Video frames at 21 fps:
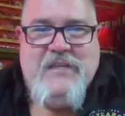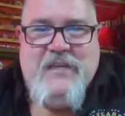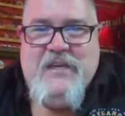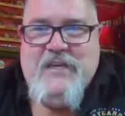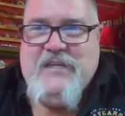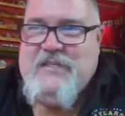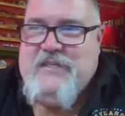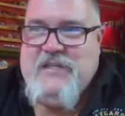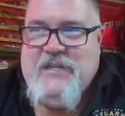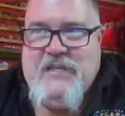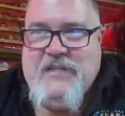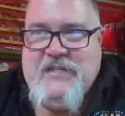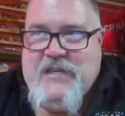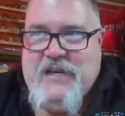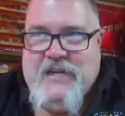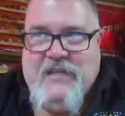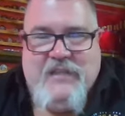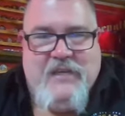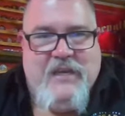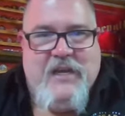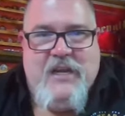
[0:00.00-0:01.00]
he's he's
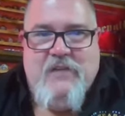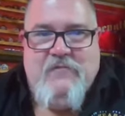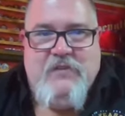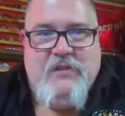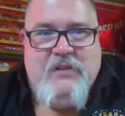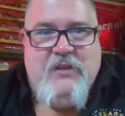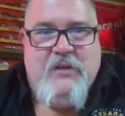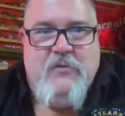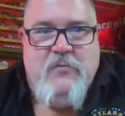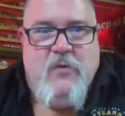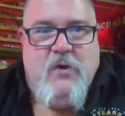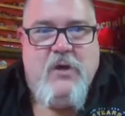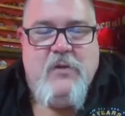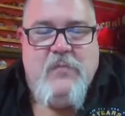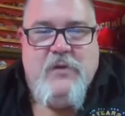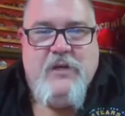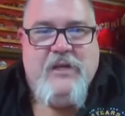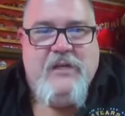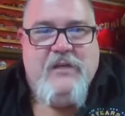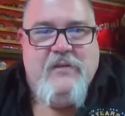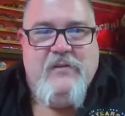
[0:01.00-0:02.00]
anything and everything you'd want to
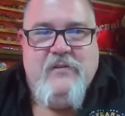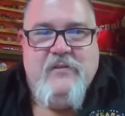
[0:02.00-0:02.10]
be.